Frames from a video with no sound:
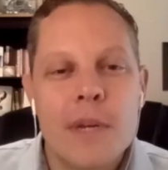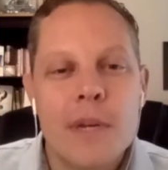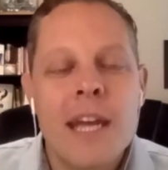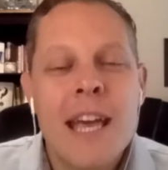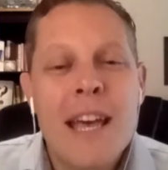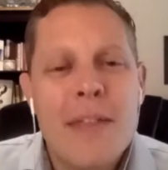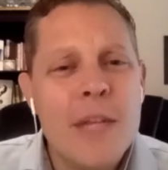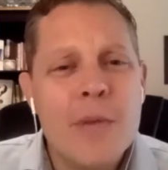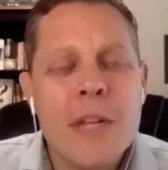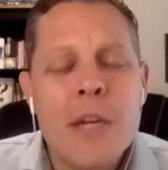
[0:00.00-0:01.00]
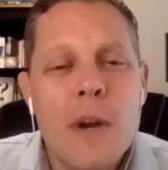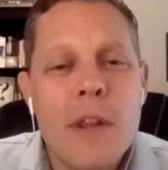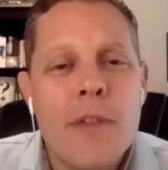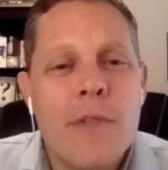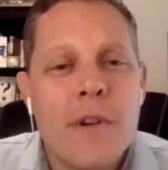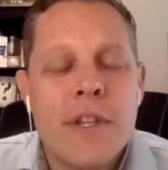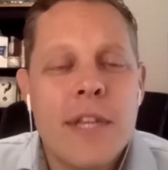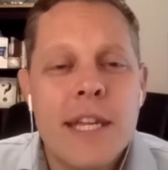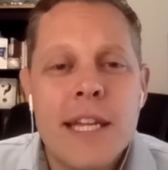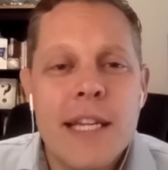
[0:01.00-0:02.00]
But that's really one of the first
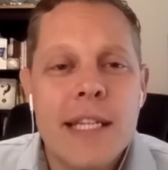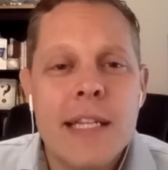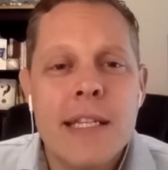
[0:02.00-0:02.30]
things is